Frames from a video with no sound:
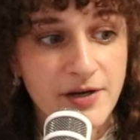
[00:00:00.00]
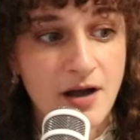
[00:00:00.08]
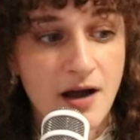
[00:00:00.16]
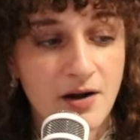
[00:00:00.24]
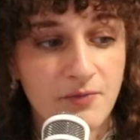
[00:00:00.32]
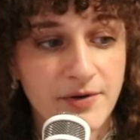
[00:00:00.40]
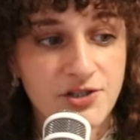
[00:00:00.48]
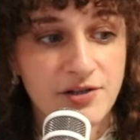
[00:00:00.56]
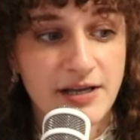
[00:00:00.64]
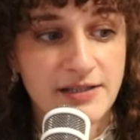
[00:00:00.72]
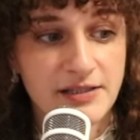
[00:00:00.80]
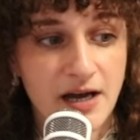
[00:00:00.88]
uh, Richard
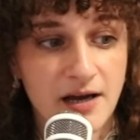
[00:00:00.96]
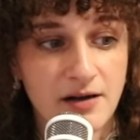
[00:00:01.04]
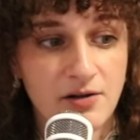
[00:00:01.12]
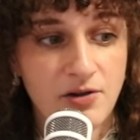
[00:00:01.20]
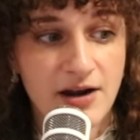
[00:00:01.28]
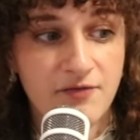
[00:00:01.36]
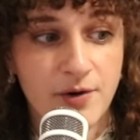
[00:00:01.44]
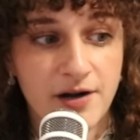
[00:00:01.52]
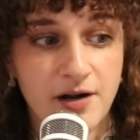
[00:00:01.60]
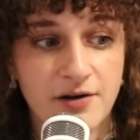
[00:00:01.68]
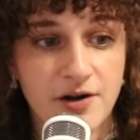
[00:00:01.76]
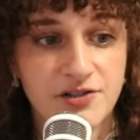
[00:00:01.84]
has done a lot of
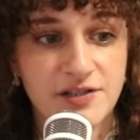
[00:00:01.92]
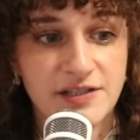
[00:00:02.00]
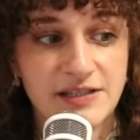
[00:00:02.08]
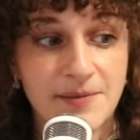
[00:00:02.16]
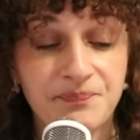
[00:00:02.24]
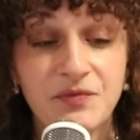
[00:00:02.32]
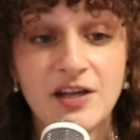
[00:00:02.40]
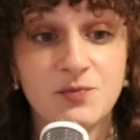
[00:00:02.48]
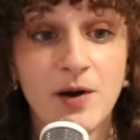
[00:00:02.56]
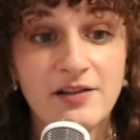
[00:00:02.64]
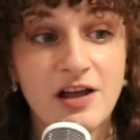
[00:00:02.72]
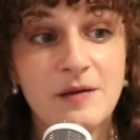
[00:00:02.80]
work on narcissism. It's
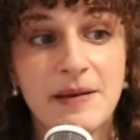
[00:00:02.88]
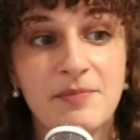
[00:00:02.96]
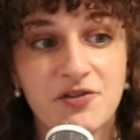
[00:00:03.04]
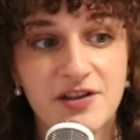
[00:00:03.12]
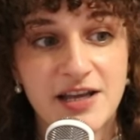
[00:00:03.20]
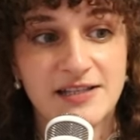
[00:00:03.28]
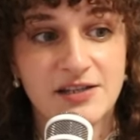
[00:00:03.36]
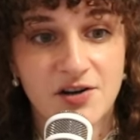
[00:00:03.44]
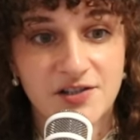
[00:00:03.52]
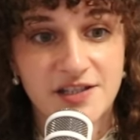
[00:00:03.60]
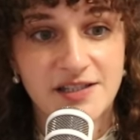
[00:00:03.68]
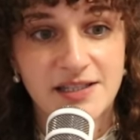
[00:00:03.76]
why a lot of people think he's a
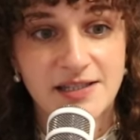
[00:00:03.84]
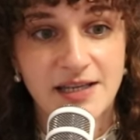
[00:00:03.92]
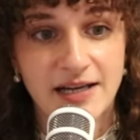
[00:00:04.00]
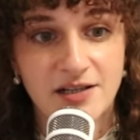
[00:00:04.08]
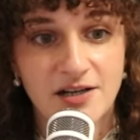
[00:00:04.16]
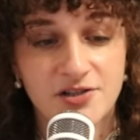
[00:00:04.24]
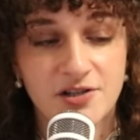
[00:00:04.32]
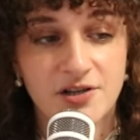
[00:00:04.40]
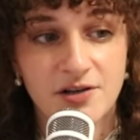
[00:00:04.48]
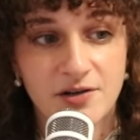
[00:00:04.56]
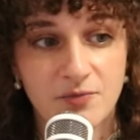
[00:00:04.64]
narcissist, like Dr.